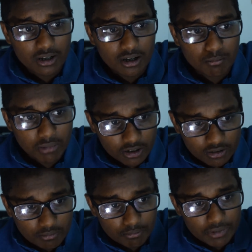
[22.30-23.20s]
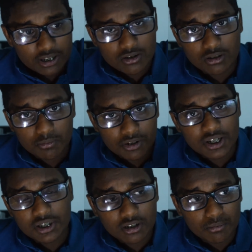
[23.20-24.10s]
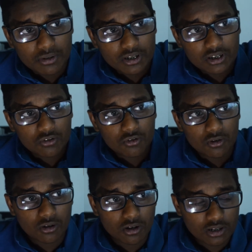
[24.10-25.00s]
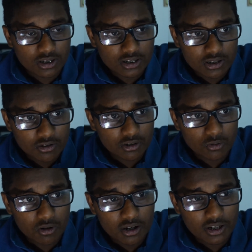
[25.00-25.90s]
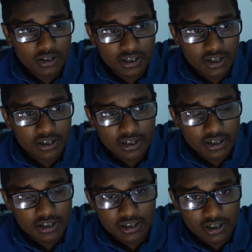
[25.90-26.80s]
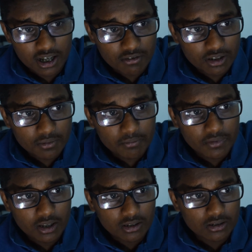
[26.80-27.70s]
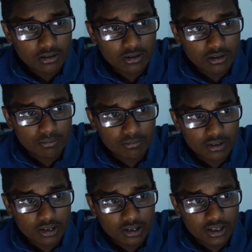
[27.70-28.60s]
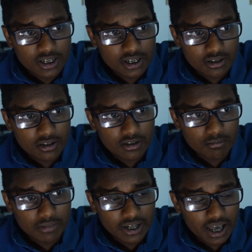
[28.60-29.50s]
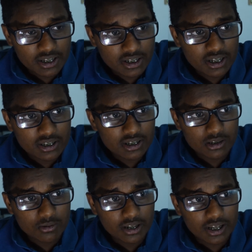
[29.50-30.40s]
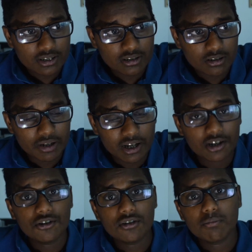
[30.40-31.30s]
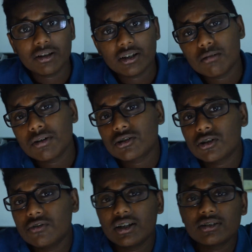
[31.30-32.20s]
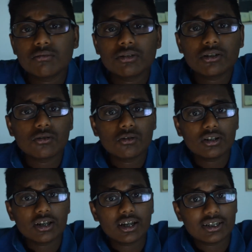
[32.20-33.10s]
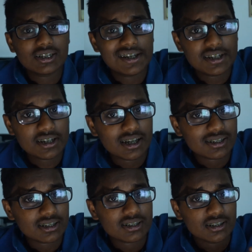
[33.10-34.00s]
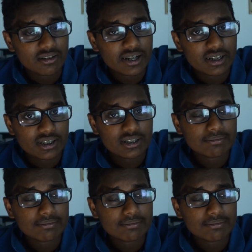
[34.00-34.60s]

but based on the British syllabus for children who are in year 10 and year 11. So this year my IGCSEs were cancelled mainly due to the pandemic, so we had something called as teacher assessed grades.